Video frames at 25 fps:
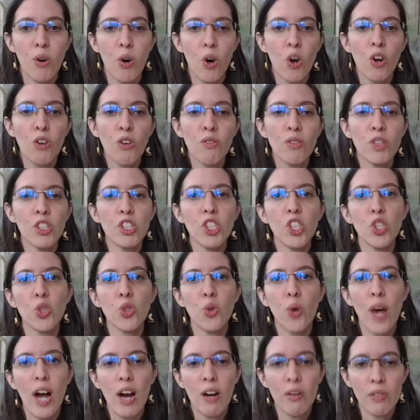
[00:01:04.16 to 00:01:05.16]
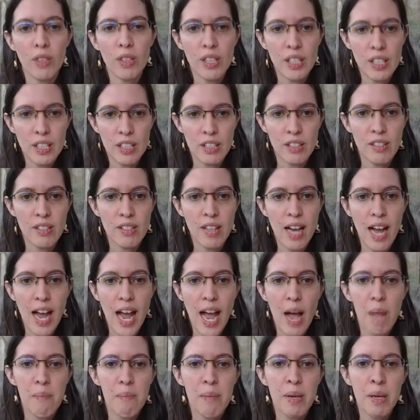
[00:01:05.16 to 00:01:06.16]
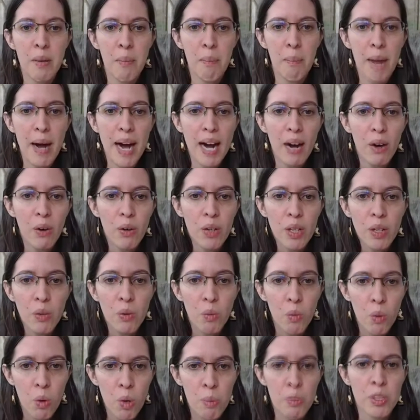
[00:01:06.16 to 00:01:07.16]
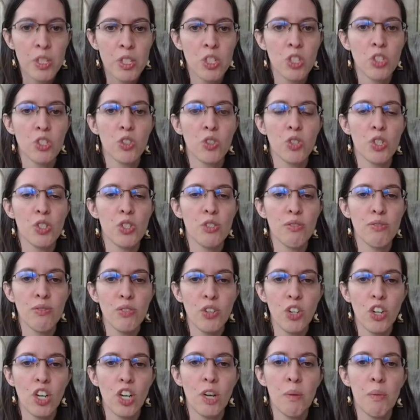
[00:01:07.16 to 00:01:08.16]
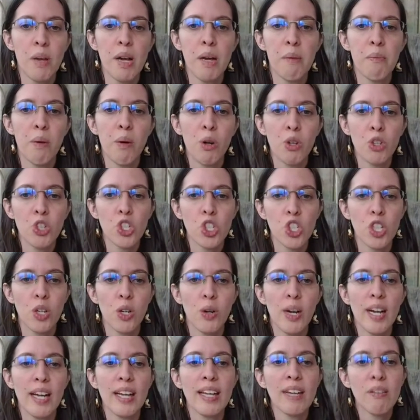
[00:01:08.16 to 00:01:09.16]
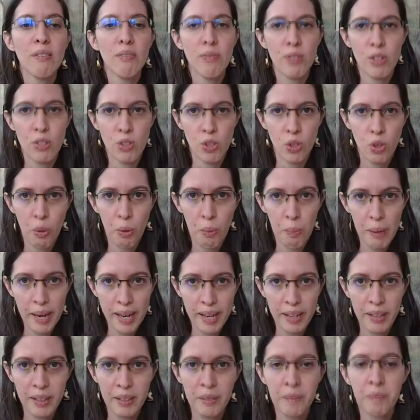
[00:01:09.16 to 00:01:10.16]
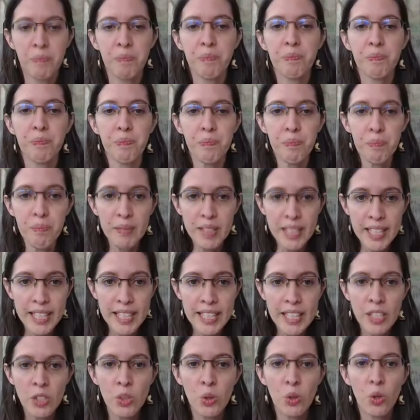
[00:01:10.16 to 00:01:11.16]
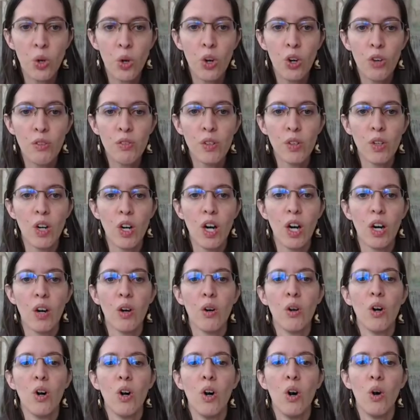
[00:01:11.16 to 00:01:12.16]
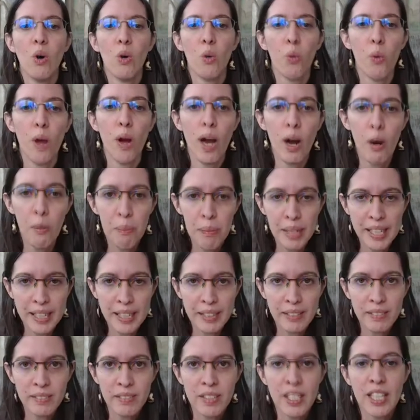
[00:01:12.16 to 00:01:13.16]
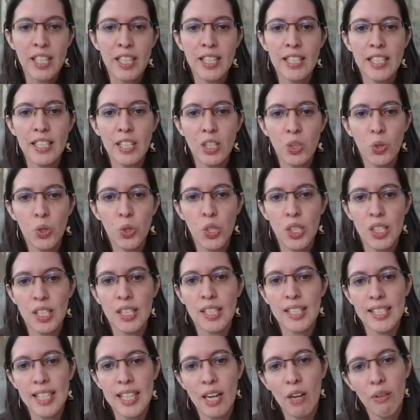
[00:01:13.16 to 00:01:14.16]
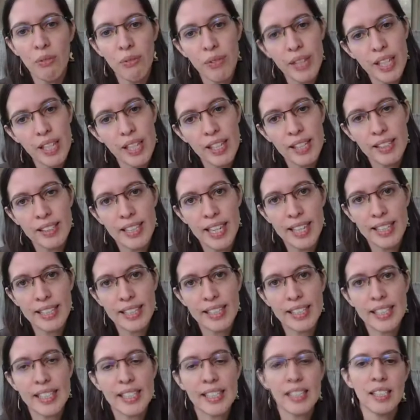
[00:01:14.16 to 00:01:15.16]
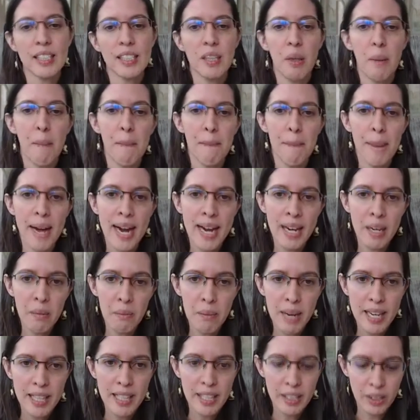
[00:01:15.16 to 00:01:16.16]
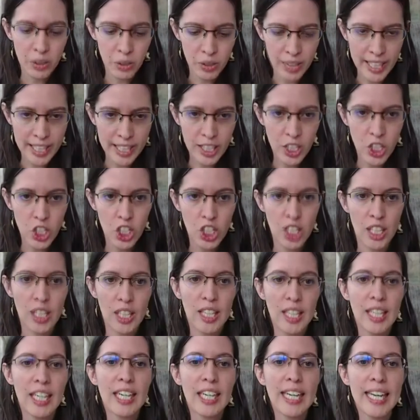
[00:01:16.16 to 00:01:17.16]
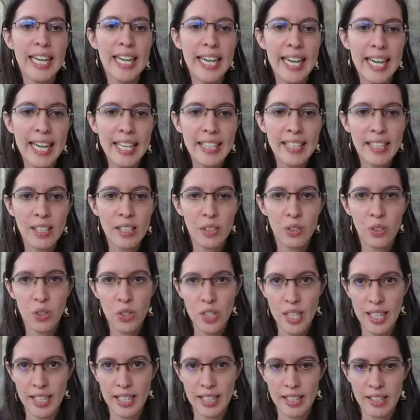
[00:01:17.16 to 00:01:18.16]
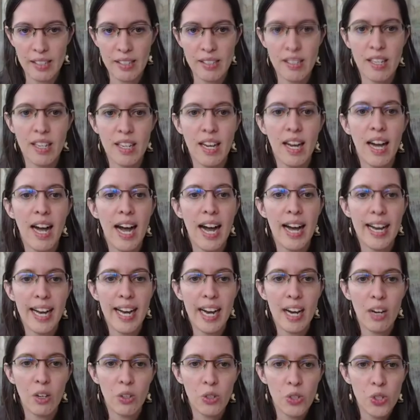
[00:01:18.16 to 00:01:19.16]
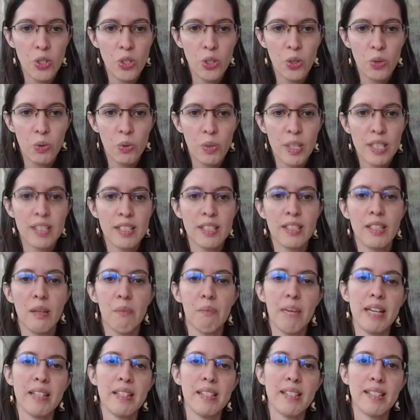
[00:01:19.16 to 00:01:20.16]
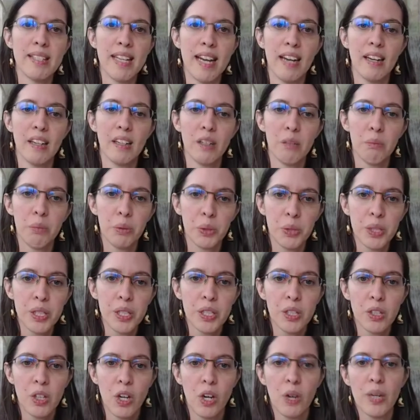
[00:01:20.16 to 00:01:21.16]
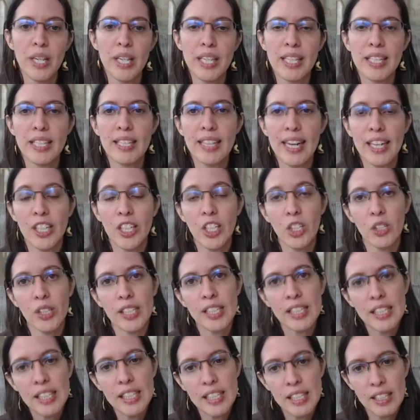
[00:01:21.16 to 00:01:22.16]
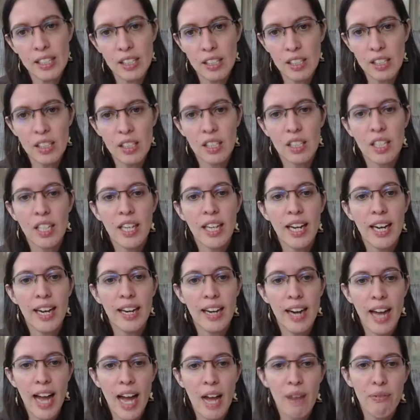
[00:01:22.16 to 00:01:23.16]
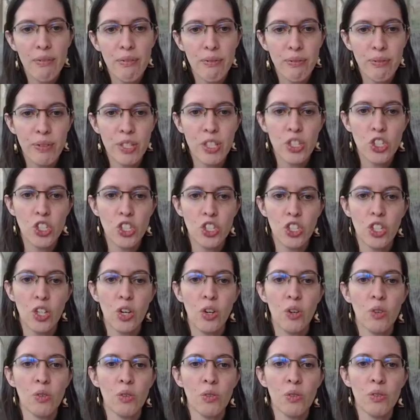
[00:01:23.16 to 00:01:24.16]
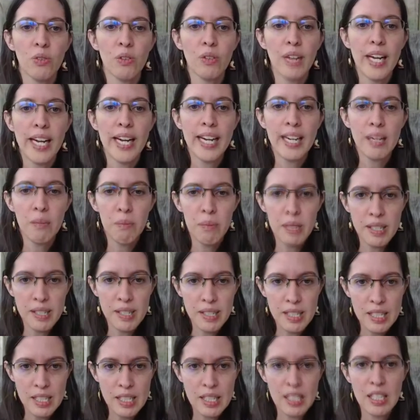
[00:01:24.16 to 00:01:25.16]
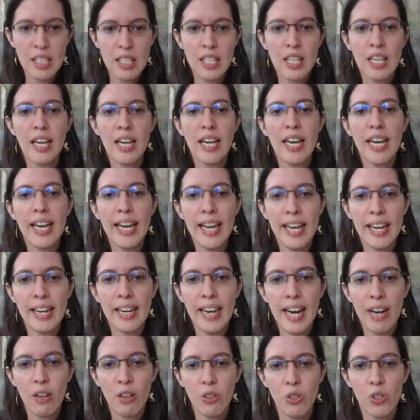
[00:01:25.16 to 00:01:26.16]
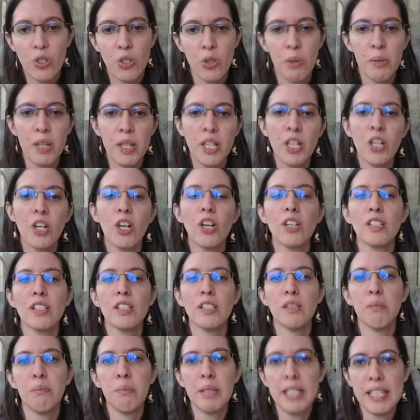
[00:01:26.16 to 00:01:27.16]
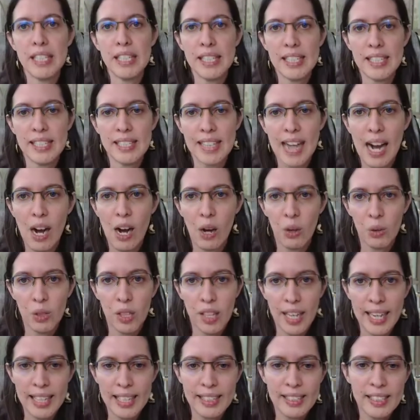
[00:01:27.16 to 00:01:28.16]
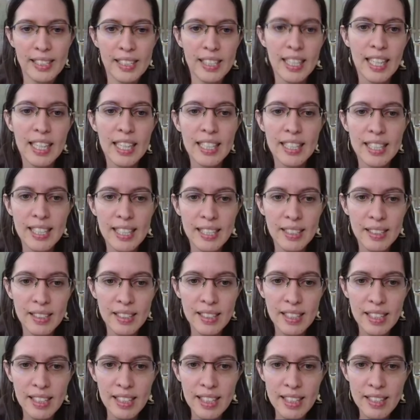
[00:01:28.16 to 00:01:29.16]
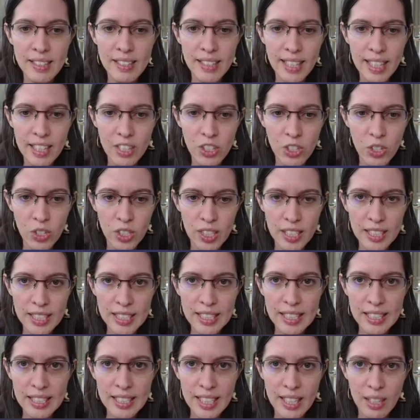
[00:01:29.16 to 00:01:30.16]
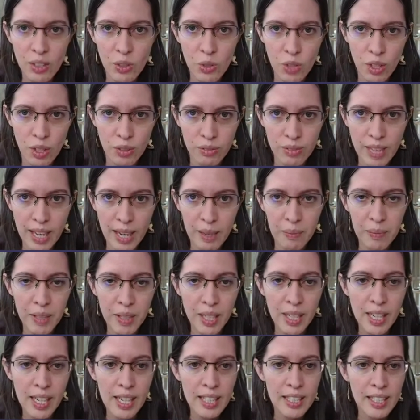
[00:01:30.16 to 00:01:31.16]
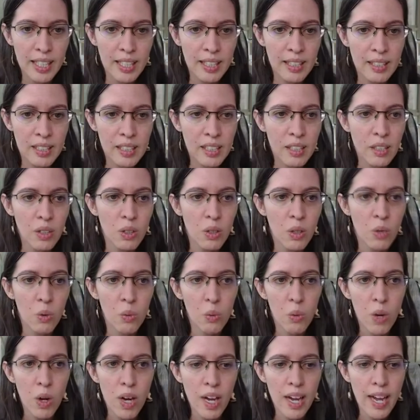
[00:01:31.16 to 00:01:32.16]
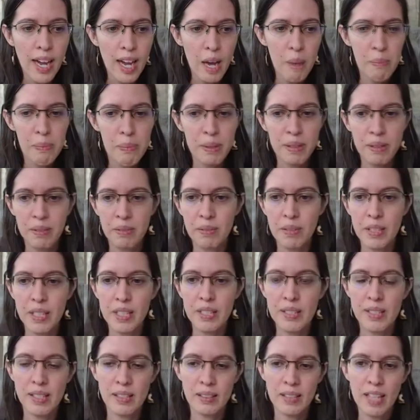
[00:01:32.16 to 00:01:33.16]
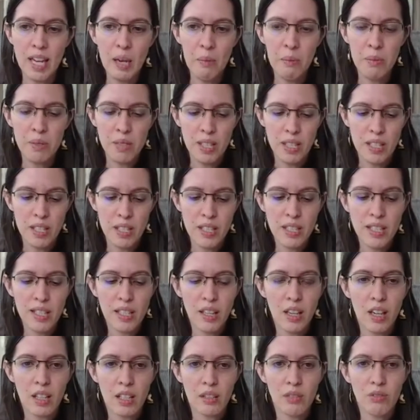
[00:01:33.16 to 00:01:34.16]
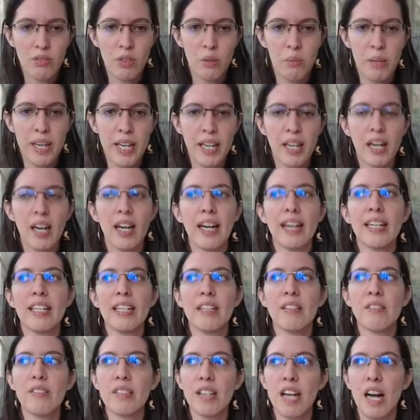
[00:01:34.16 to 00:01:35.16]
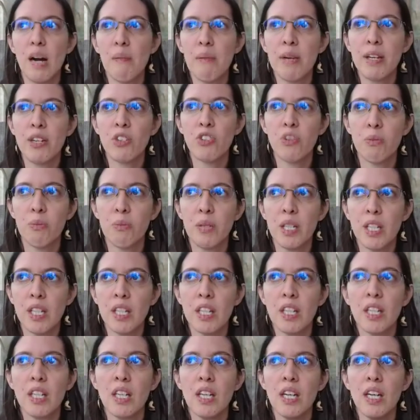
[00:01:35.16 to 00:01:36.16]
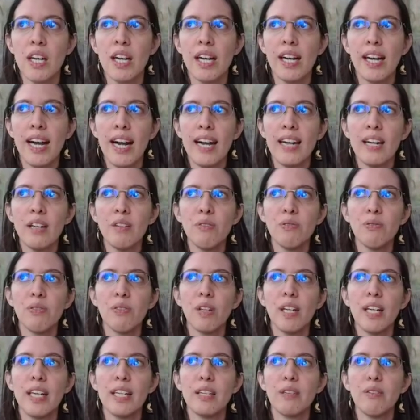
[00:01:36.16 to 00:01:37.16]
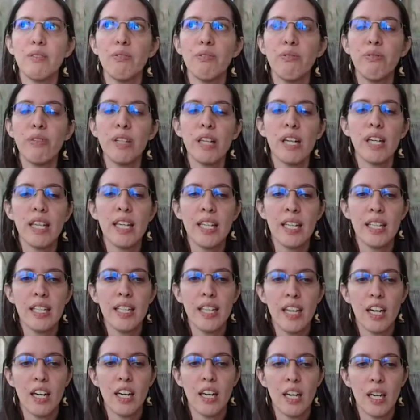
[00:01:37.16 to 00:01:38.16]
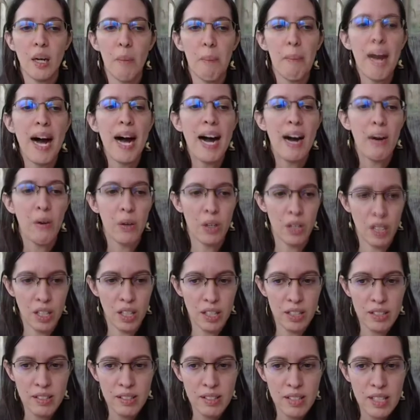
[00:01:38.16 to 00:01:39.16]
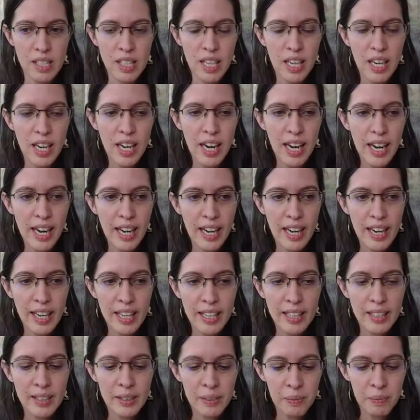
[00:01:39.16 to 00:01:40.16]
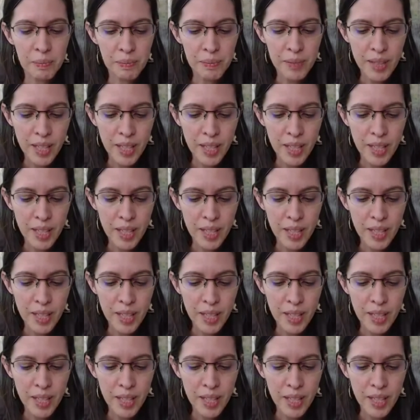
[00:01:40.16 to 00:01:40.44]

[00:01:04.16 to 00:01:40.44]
over 12 years, I have been empowering women to transform emotional and physical pain into overall well-being using self-healing techniques, mind-body connection, and neuroscience. I also written a bestseller book called Ignite Your Inner Healer, and I have featured on NBC and also many other media outlets. Then let's get to the details of that. Then what happened is sometimes I hear a lot from my clients coming to me kind of like feeling they are powerless. And